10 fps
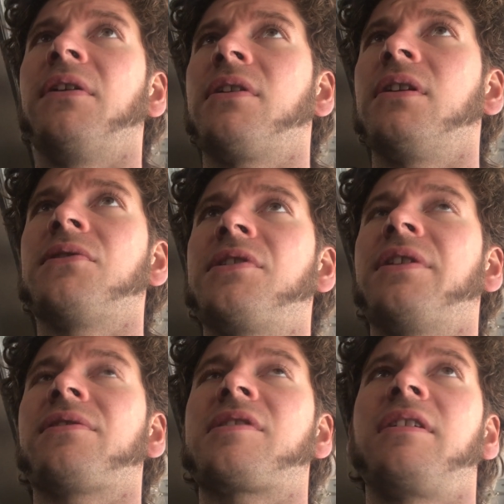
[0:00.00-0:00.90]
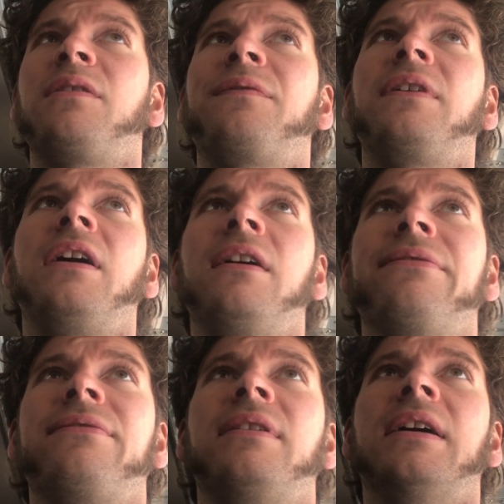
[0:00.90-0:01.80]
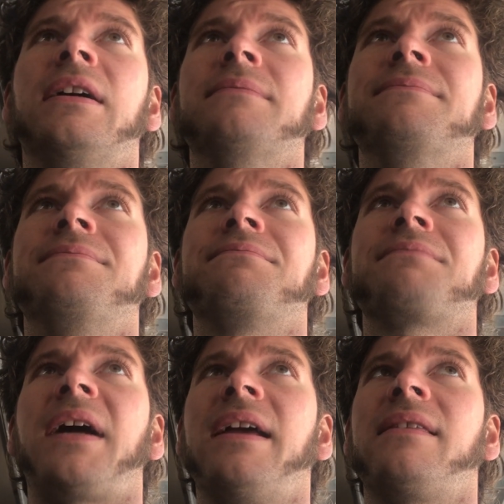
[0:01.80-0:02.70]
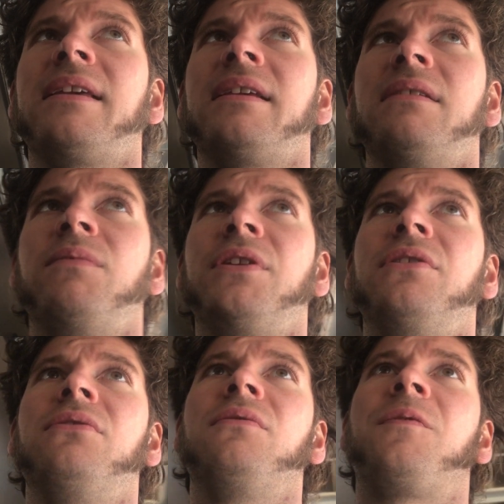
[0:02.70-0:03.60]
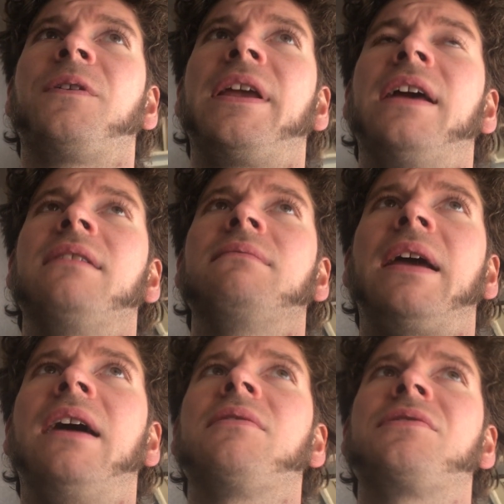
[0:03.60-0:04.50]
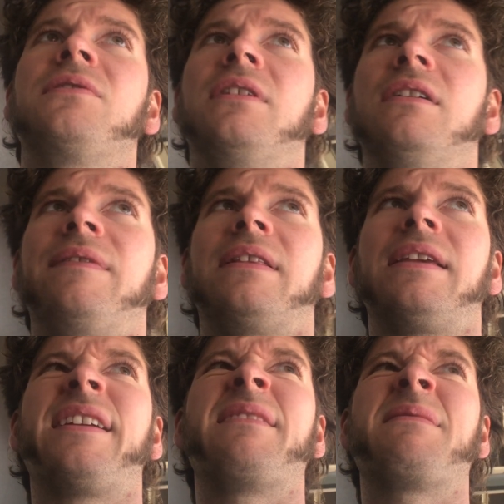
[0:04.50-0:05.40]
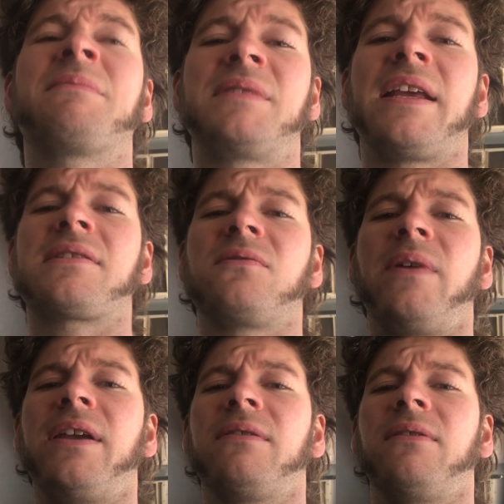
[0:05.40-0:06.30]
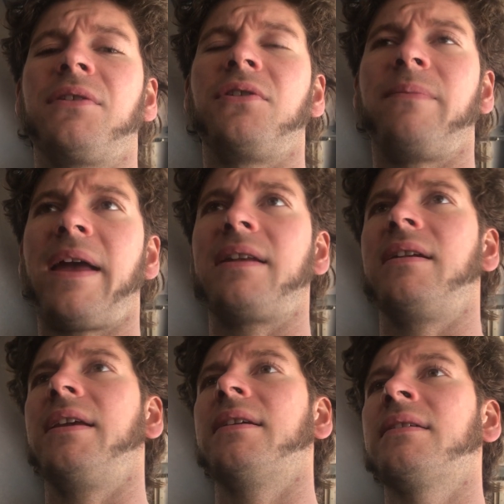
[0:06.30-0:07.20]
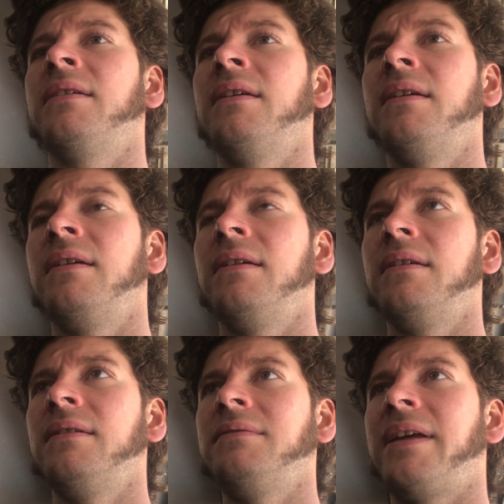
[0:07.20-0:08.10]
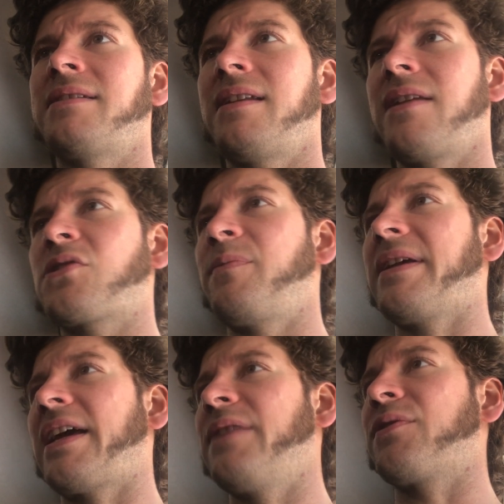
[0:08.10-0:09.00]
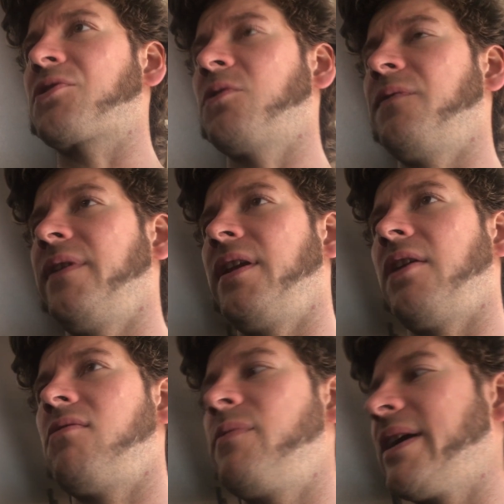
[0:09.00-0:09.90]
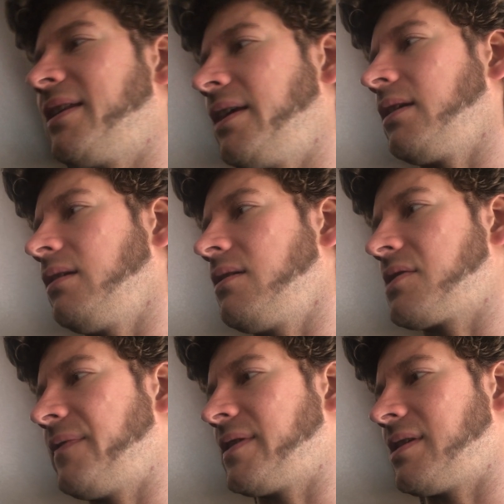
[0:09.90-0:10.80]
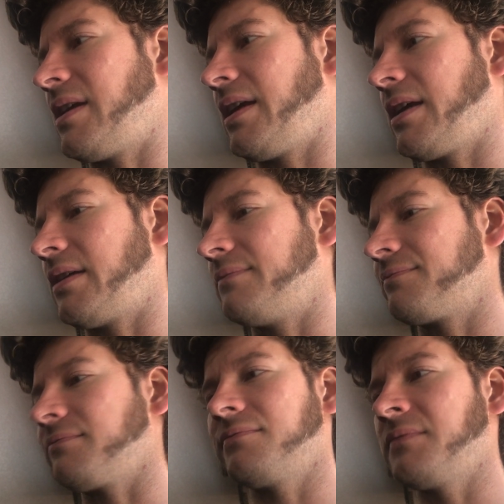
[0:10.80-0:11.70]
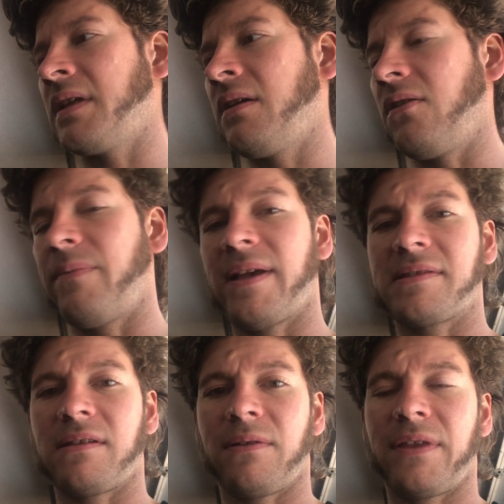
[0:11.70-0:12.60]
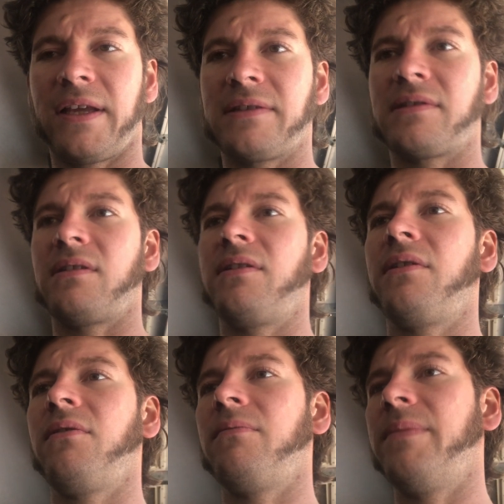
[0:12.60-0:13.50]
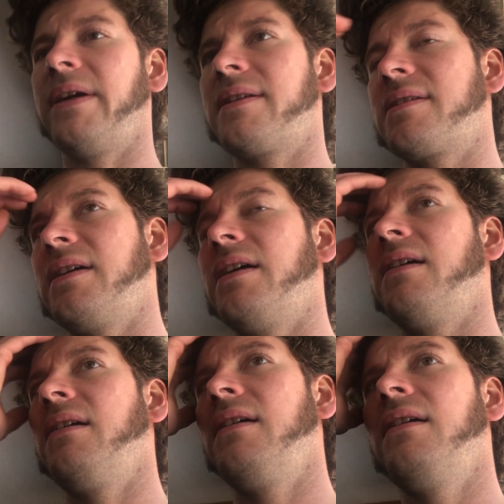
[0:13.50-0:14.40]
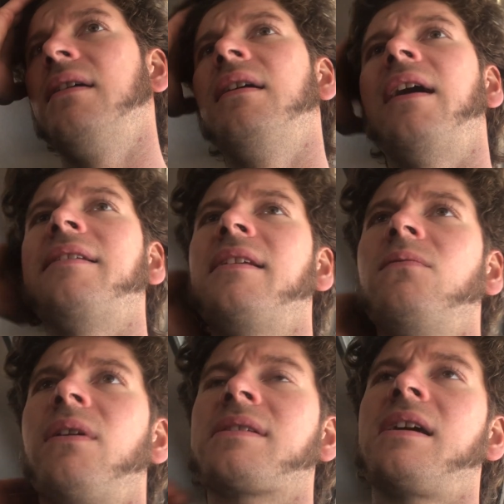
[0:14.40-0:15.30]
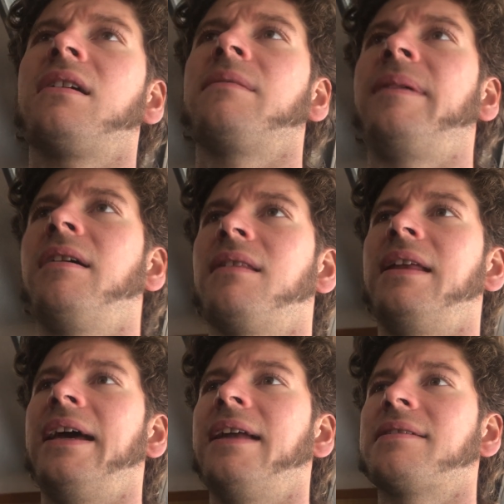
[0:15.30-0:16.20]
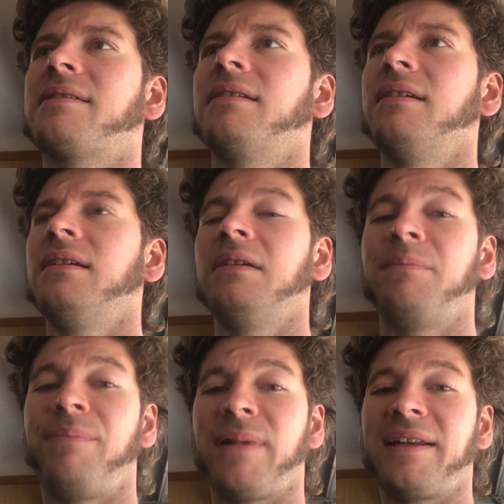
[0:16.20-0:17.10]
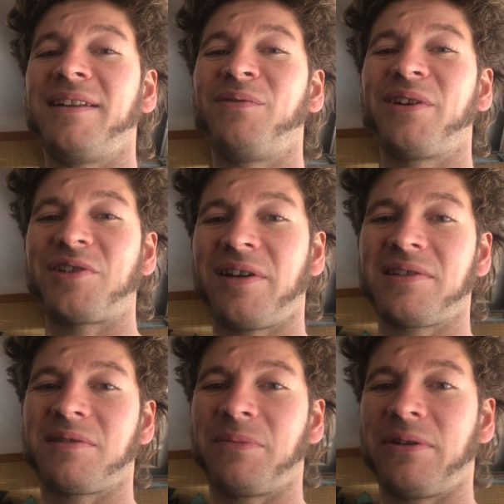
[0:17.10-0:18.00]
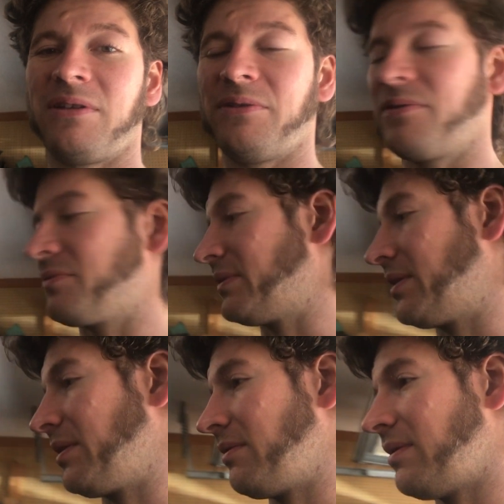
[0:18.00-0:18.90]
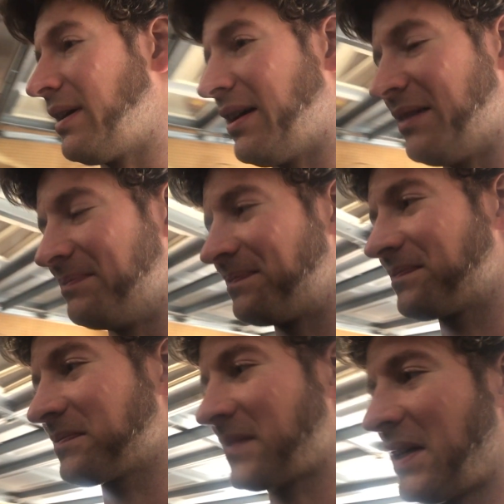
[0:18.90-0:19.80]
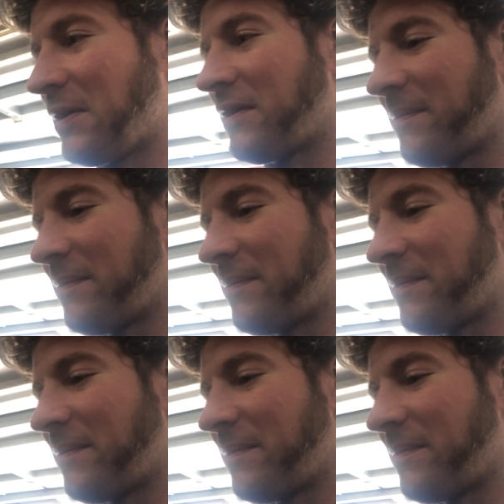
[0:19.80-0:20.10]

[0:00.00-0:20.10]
closing yourself off, I think when you forget how to love, I think it takes away your own humanity. And today's going to be kind of a short video. We got the in-laws visiting and a whole mess of other things to do, but I did want to talk about that. But I did want to share some good news with you here in a